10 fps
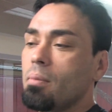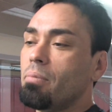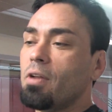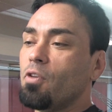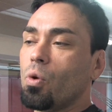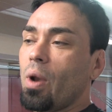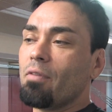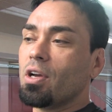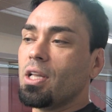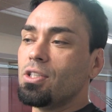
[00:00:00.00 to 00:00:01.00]
But if you don't
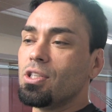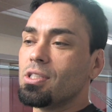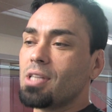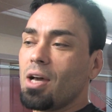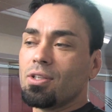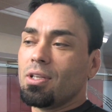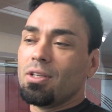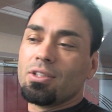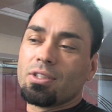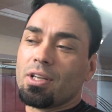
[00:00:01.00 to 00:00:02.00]
have a clinching style,
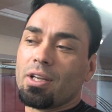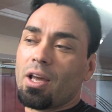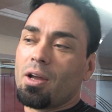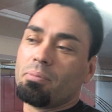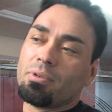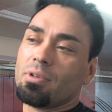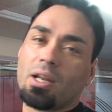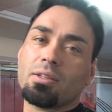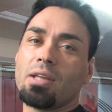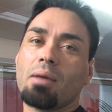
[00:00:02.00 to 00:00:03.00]
you're just gonna get up and you're
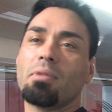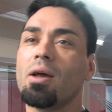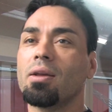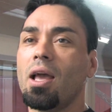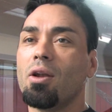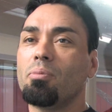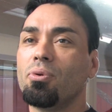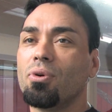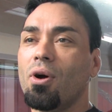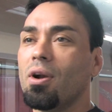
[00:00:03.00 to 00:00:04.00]
gonna have to take him down again or
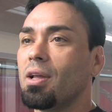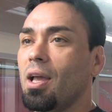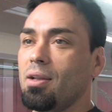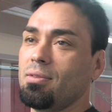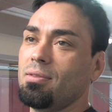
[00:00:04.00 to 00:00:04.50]
pull guard again.